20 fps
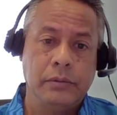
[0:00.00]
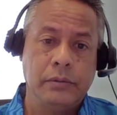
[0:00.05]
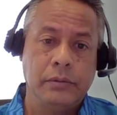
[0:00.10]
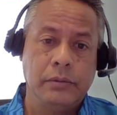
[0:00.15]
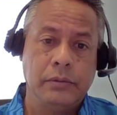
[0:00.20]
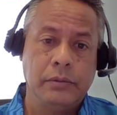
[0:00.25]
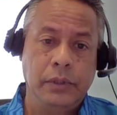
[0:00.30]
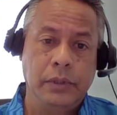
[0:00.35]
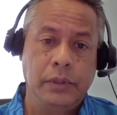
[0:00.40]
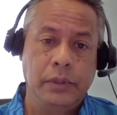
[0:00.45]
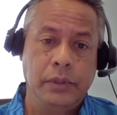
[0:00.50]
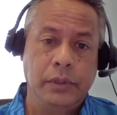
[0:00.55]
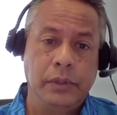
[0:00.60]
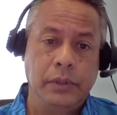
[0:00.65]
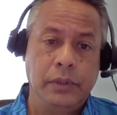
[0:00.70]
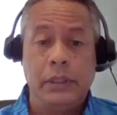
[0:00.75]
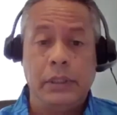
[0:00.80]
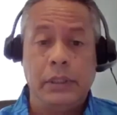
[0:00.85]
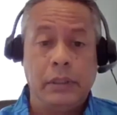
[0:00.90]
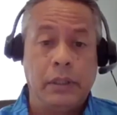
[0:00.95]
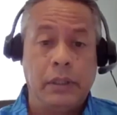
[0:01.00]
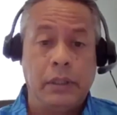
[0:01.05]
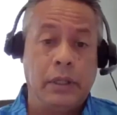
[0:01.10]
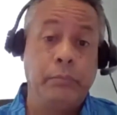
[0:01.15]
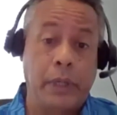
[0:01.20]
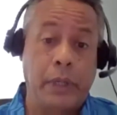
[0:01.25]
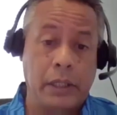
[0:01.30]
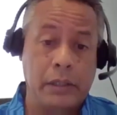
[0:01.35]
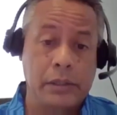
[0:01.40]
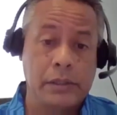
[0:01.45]
you know we
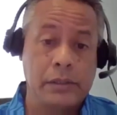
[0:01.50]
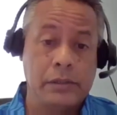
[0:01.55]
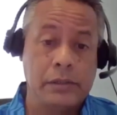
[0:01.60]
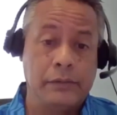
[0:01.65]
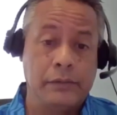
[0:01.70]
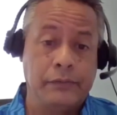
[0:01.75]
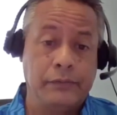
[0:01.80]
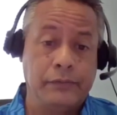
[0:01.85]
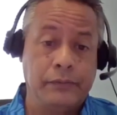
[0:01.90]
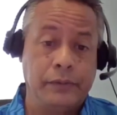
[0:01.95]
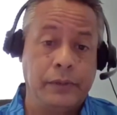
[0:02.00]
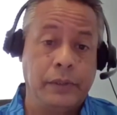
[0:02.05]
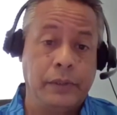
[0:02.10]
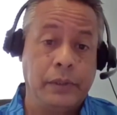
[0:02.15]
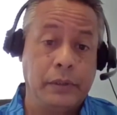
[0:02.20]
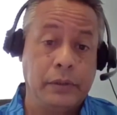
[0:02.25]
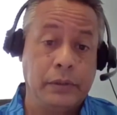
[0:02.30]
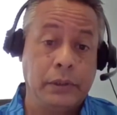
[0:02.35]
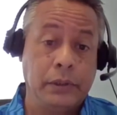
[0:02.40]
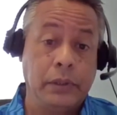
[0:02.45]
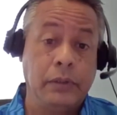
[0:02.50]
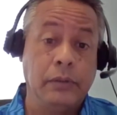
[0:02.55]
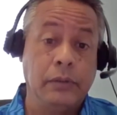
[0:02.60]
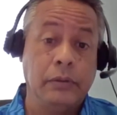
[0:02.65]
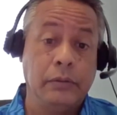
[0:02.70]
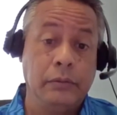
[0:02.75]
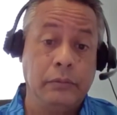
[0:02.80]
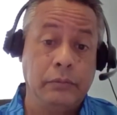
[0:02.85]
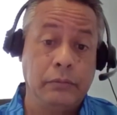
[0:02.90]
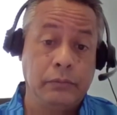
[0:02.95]
we believe
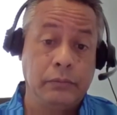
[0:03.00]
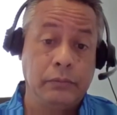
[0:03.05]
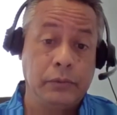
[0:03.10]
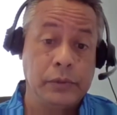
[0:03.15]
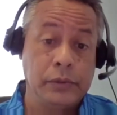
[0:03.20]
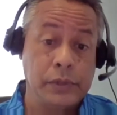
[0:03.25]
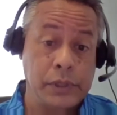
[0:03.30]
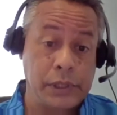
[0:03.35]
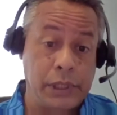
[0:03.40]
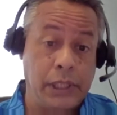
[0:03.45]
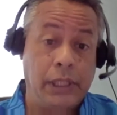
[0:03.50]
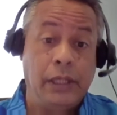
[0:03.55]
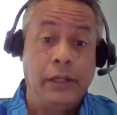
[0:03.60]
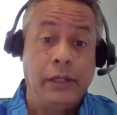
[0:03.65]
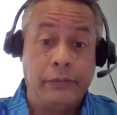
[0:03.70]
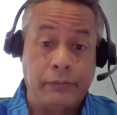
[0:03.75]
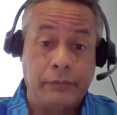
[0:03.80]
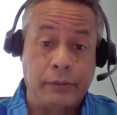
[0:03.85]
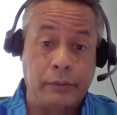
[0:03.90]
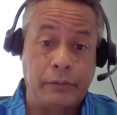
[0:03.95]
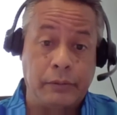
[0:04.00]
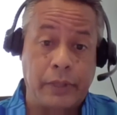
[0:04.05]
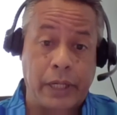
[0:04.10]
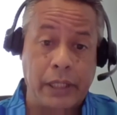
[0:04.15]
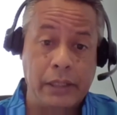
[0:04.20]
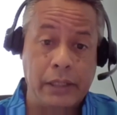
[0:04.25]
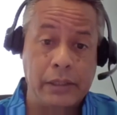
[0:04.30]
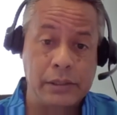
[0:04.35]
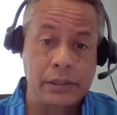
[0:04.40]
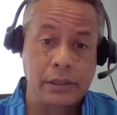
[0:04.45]
uh, the impacts of uh, the
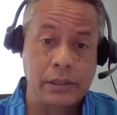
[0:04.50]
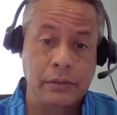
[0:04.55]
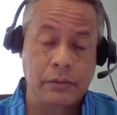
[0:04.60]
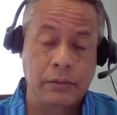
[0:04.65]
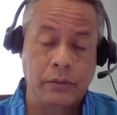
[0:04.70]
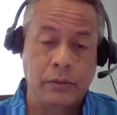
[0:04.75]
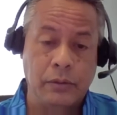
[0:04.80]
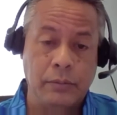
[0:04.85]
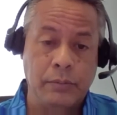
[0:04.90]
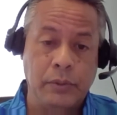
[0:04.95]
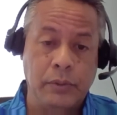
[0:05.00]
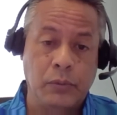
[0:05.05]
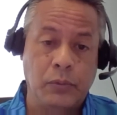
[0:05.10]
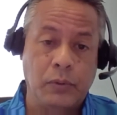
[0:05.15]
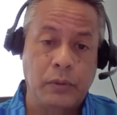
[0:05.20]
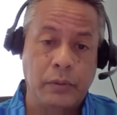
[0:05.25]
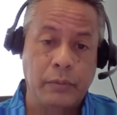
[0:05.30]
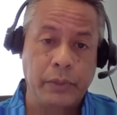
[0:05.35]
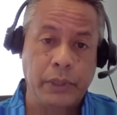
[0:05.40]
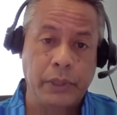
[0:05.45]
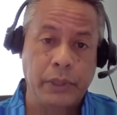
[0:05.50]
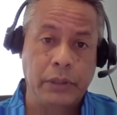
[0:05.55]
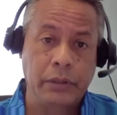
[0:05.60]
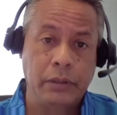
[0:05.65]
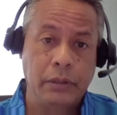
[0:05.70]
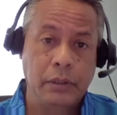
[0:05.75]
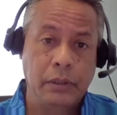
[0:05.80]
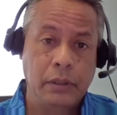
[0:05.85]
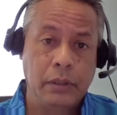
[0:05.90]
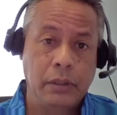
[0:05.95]
sea level rise and
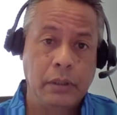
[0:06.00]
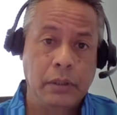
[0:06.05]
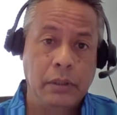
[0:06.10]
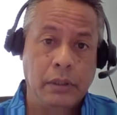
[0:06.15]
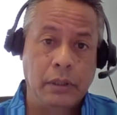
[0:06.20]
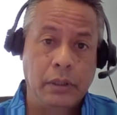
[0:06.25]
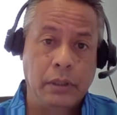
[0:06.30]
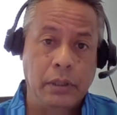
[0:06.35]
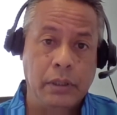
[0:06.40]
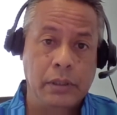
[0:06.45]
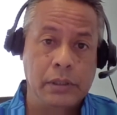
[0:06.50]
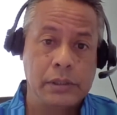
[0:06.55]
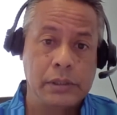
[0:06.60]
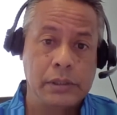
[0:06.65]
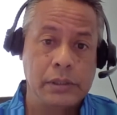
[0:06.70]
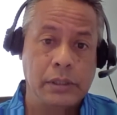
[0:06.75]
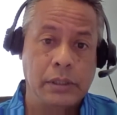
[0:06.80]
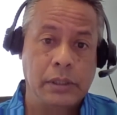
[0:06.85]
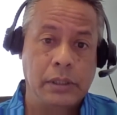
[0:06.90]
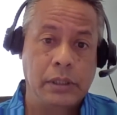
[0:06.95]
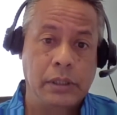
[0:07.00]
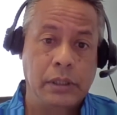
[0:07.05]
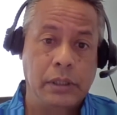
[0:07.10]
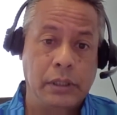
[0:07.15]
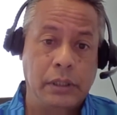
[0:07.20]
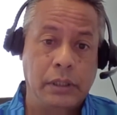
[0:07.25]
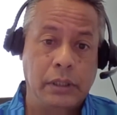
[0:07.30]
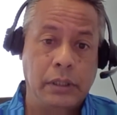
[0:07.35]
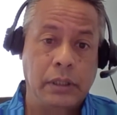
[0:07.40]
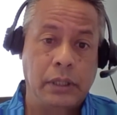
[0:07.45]
global warming is
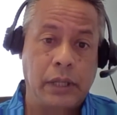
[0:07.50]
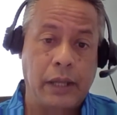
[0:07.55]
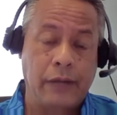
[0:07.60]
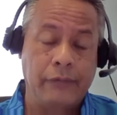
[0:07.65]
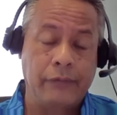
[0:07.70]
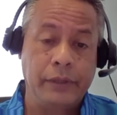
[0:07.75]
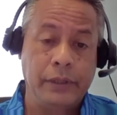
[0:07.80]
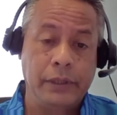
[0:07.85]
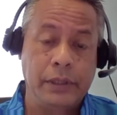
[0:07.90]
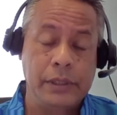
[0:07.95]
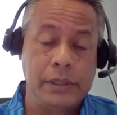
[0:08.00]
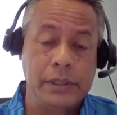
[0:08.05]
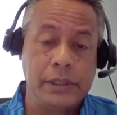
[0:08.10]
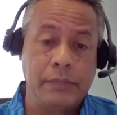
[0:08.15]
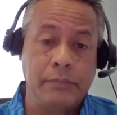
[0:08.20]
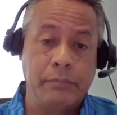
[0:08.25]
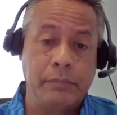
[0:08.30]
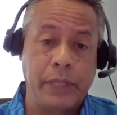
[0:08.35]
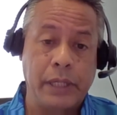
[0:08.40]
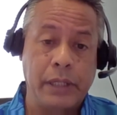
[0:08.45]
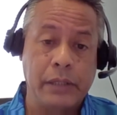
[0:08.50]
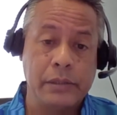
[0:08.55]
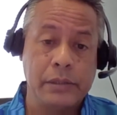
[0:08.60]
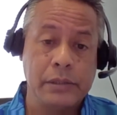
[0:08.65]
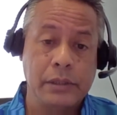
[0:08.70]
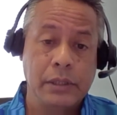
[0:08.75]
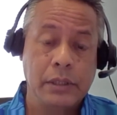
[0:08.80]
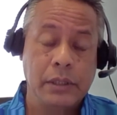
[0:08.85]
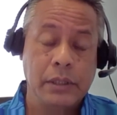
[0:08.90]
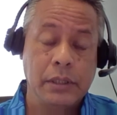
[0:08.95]
uh, having these
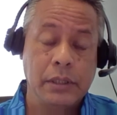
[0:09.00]
impacts.